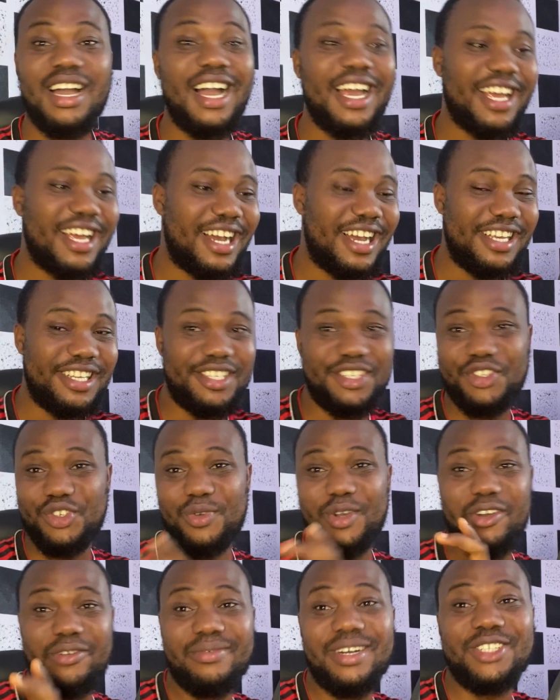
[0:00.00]
Hi guys, so
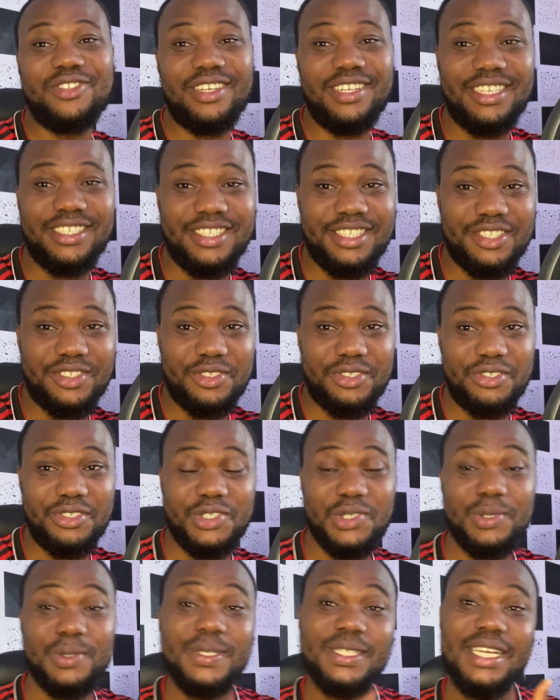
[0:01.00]
welcome back to N X T Studio.
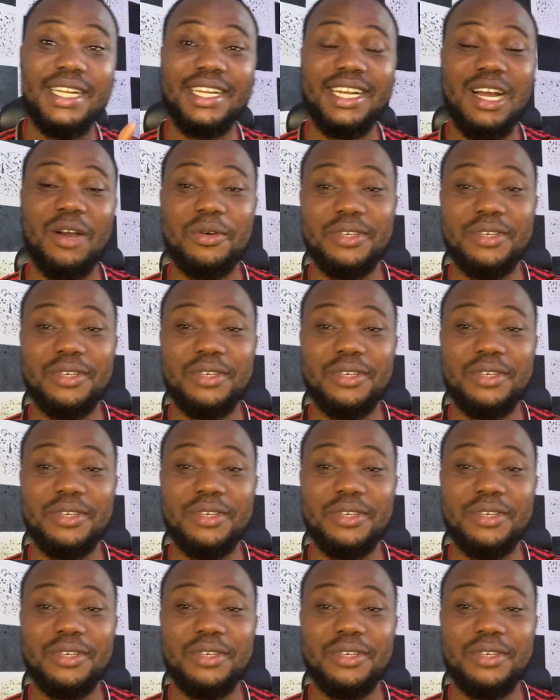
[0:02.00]
So recently I